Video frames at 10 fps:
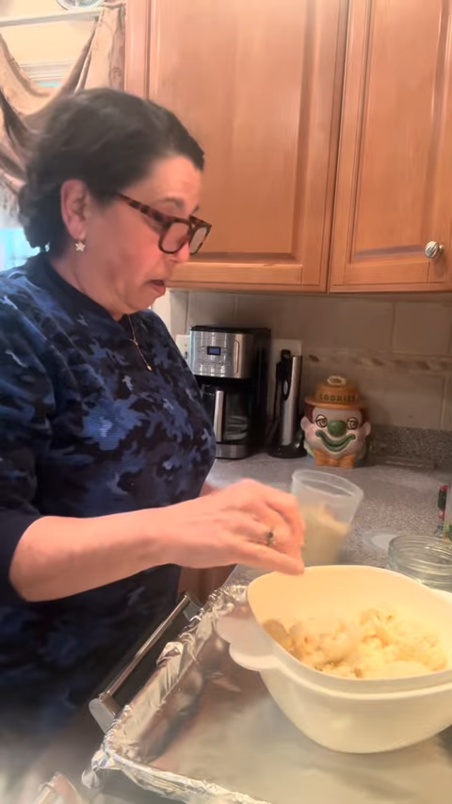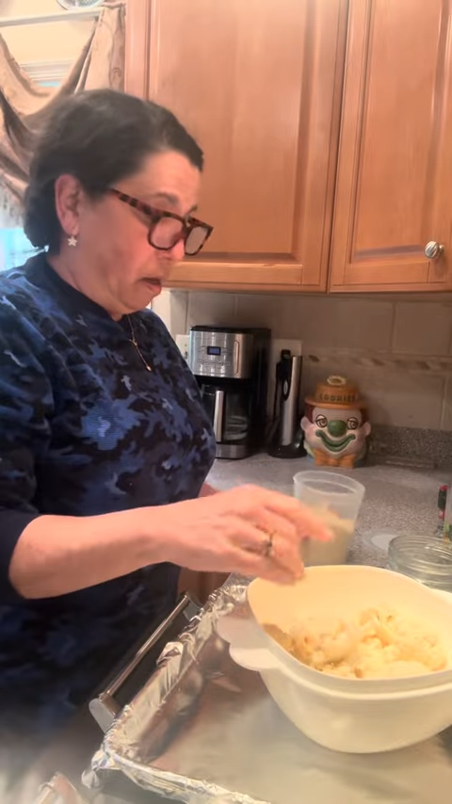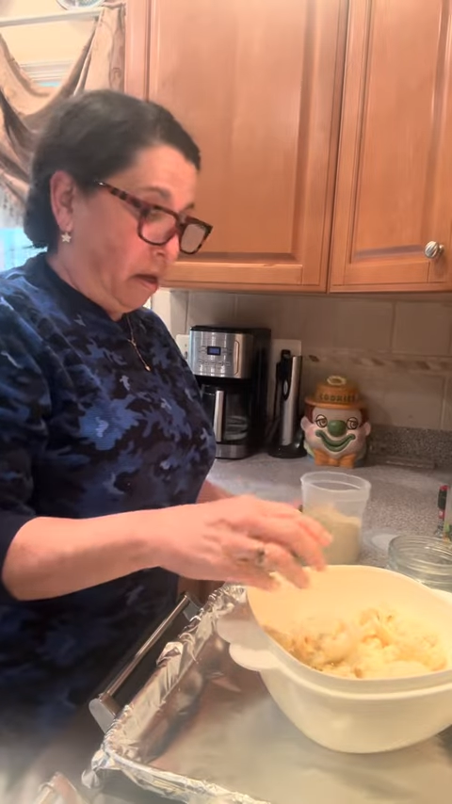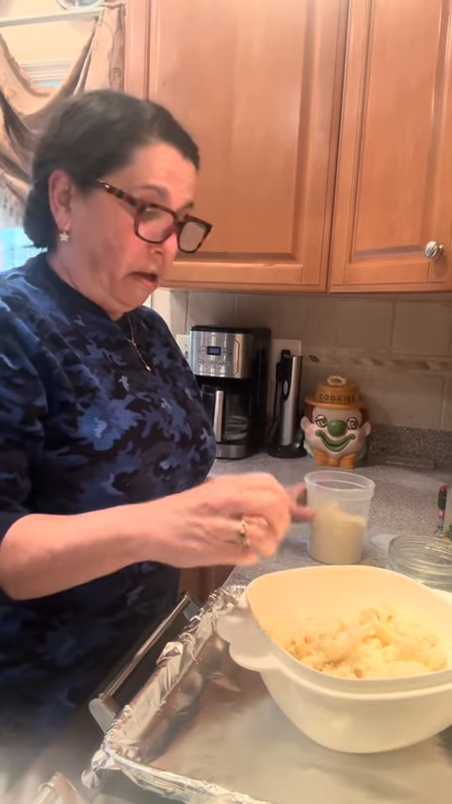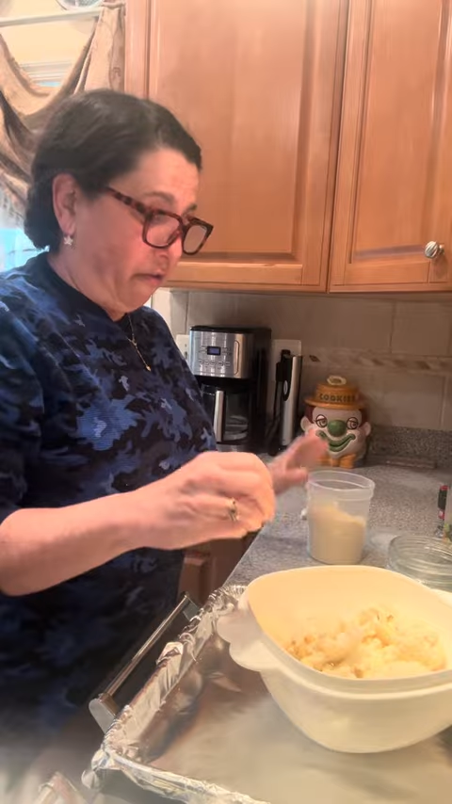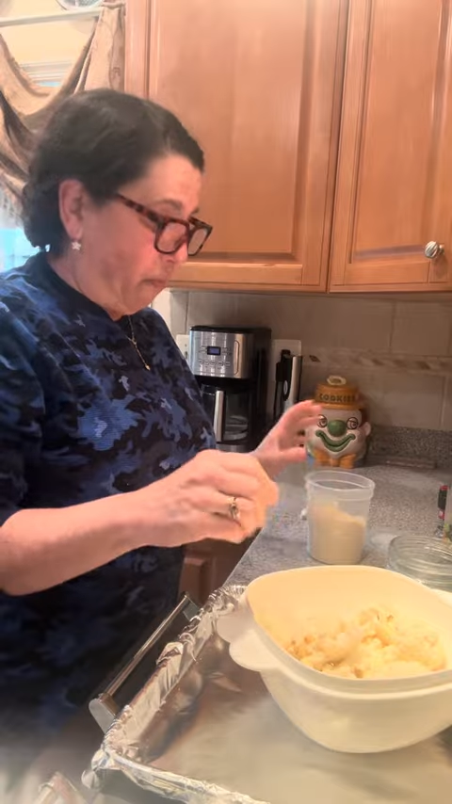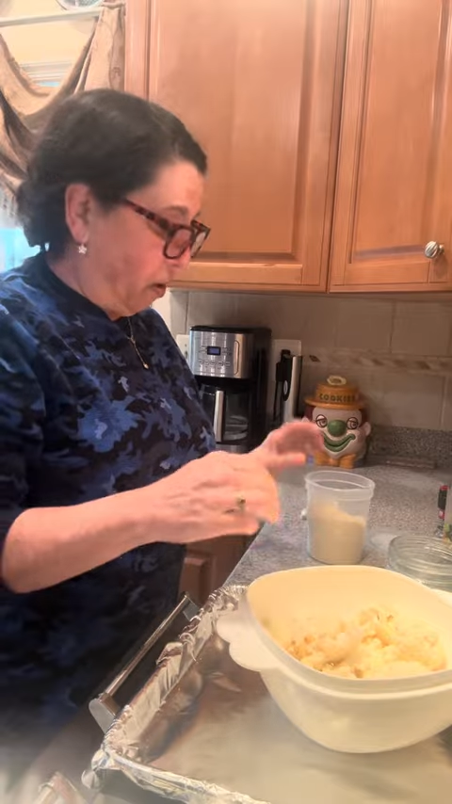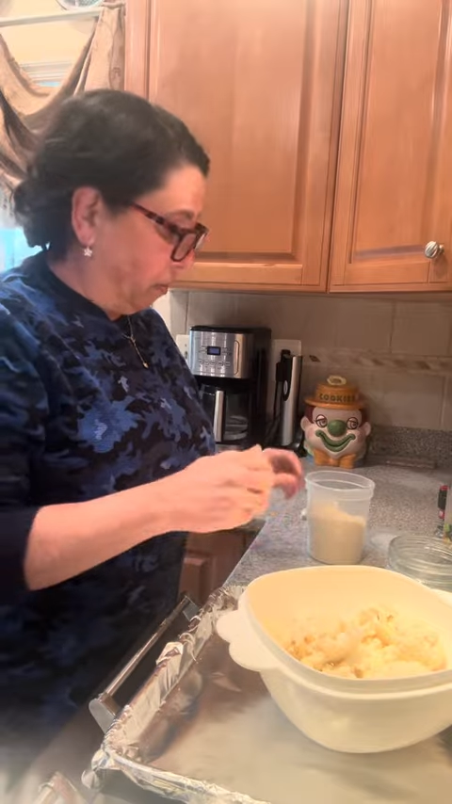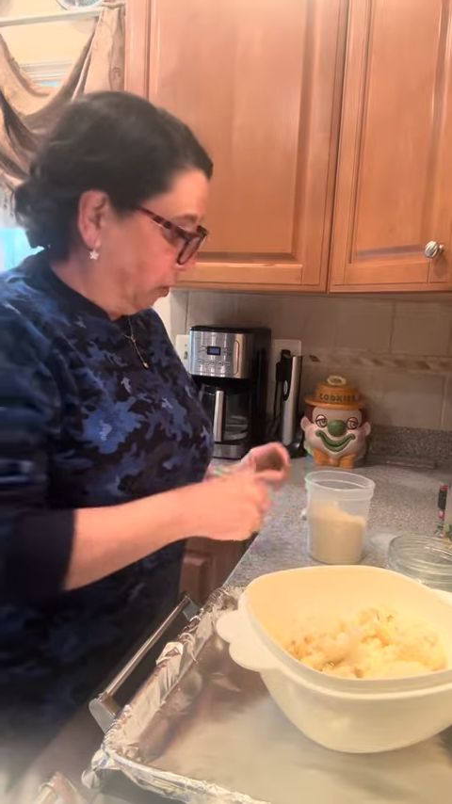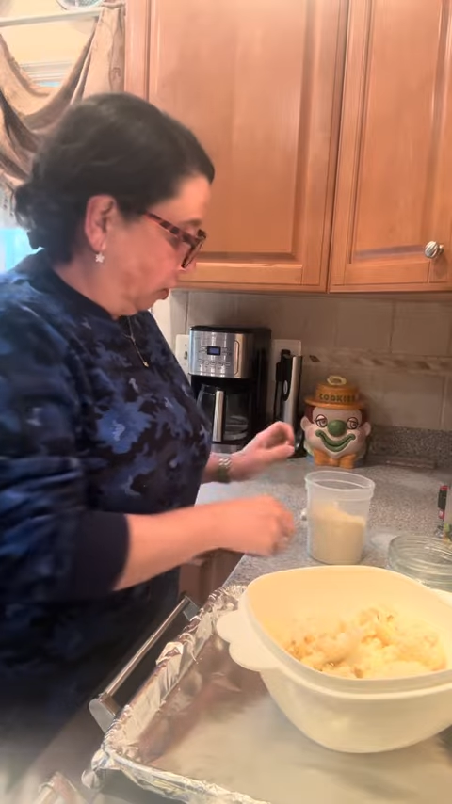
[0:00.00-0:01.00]
of
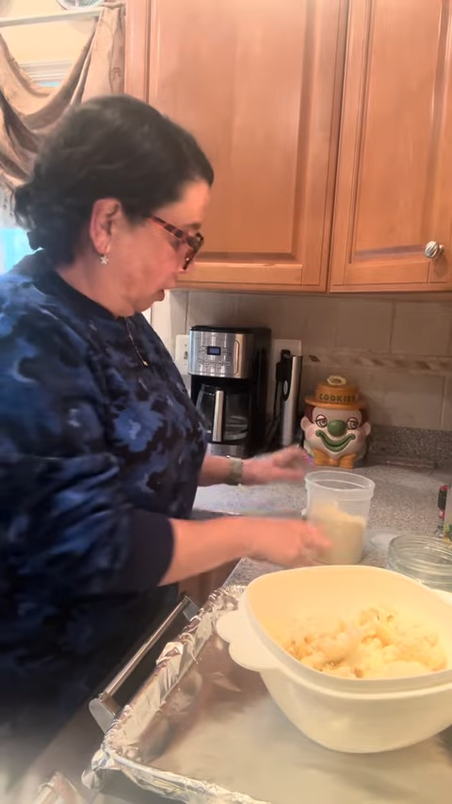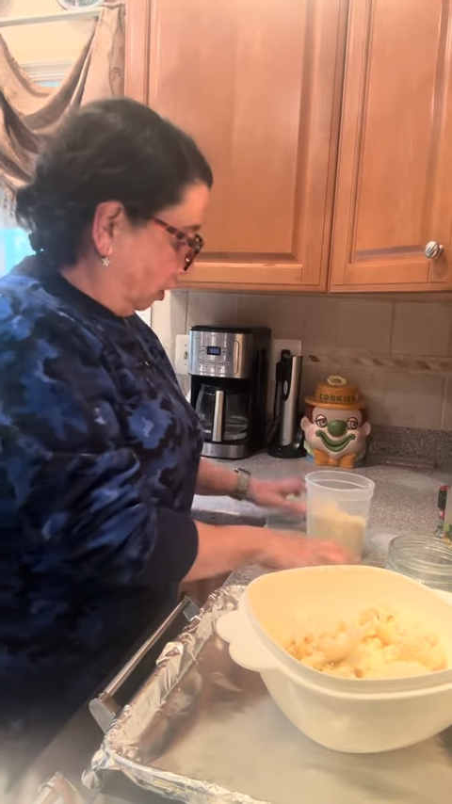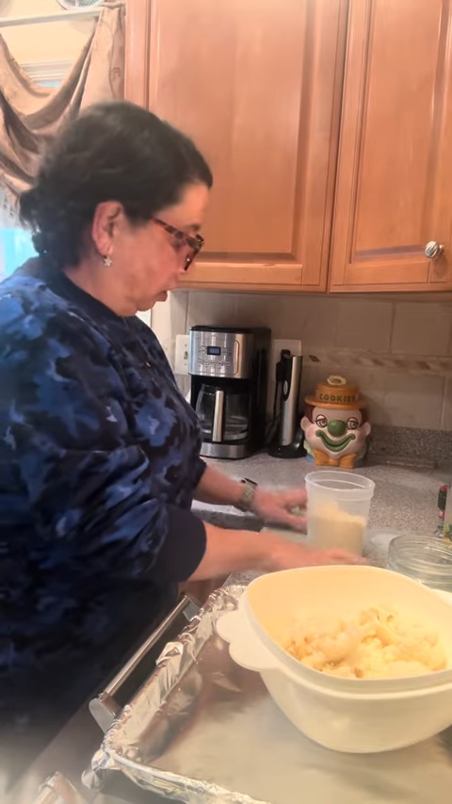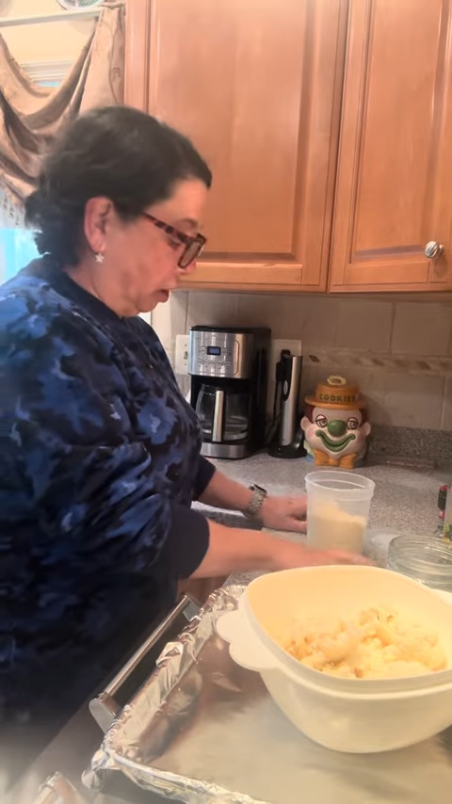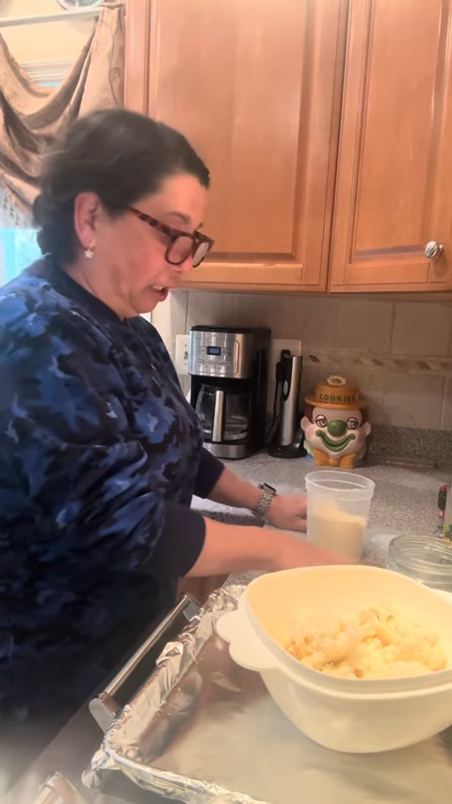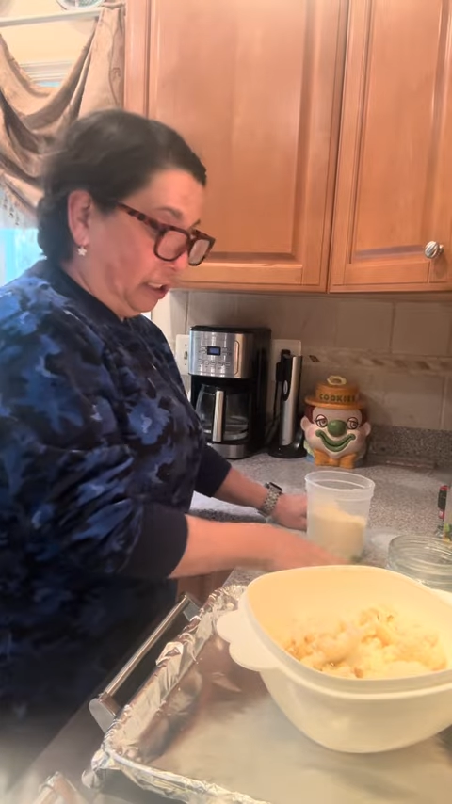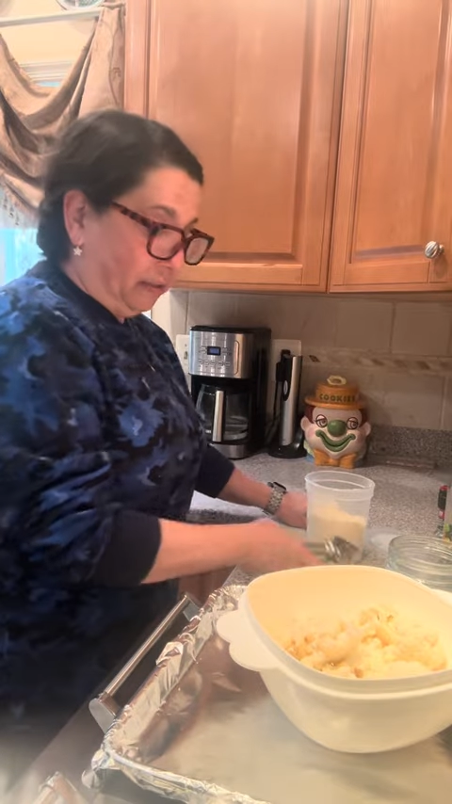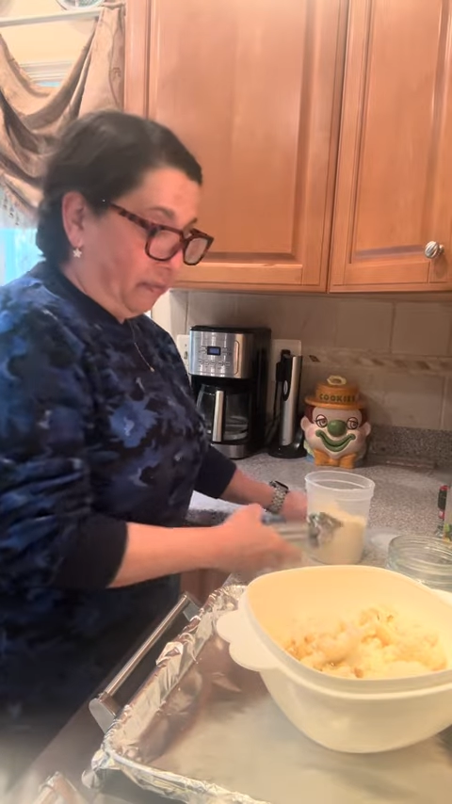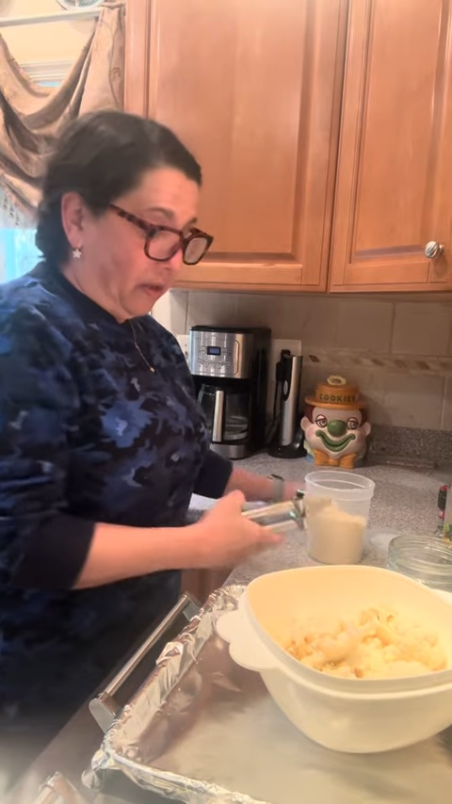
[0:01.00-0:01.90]
Parmesan cheese.